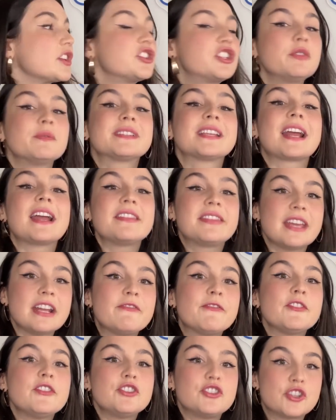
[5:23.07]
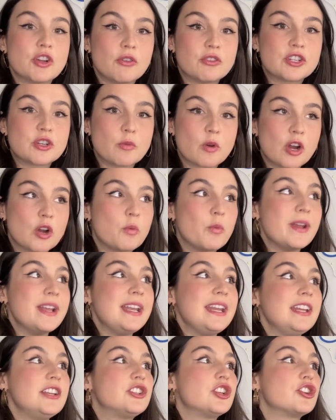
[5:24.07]
She was like, I think for the joke to work, we
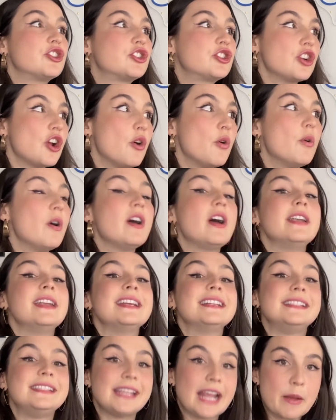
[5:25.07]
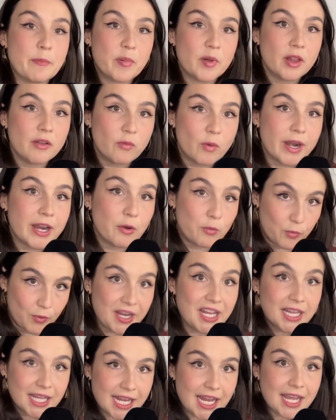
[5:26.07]
need to show an example of what it
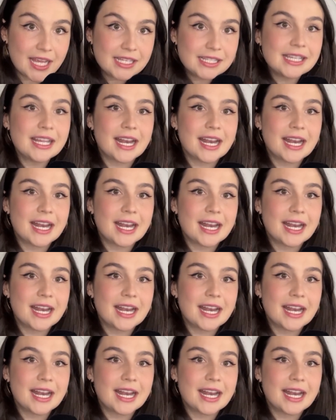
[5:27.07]
really is.